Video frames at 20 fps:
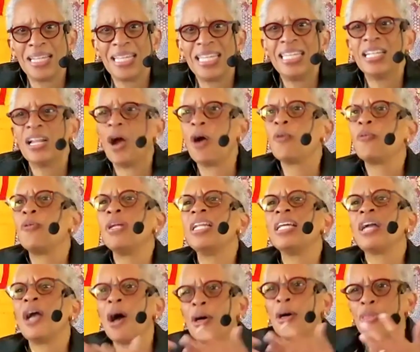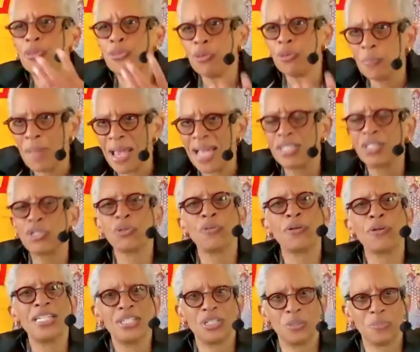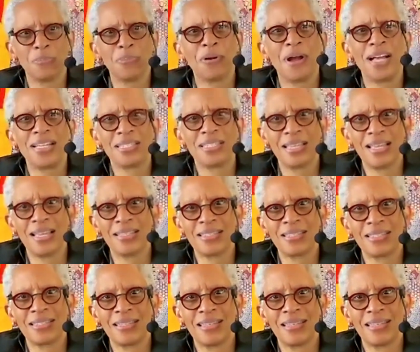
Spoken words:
He had already gone through a maturation process.